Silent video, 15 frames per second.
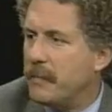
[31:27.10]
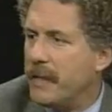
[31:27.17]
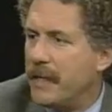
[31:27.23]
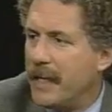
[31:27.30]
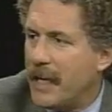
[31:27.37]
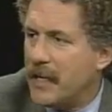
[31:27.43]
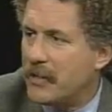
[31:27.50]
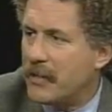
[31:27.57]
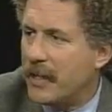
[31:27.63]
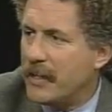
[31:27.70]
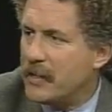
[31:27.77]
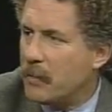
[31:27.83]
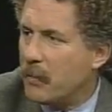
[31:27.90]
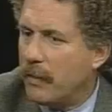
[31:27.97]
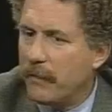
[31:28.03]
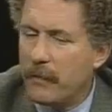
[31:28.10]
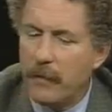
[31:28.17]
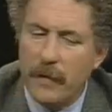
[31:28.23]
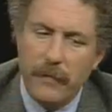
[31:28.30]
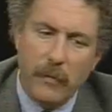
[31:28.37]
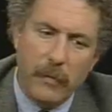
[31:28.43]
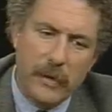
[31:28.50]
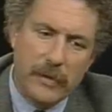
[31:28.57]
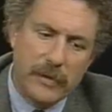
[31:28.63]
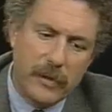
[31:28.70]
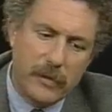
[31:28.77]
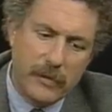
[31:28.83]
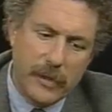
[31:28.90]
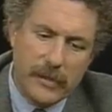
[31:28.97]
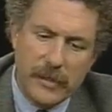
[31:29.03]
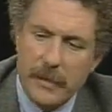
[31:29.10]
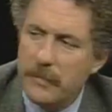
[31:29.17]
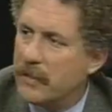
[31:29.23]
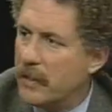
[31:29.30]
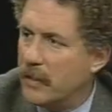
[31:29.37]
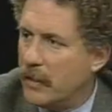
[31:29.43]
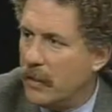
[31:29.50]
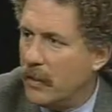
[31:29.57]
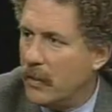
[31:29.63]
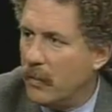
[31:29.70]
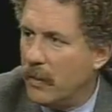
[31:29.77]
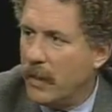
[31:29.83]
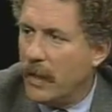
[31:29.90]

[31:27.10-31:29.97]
asked me yesterday, said, well, if it wasn't O.J. Simpson, then who?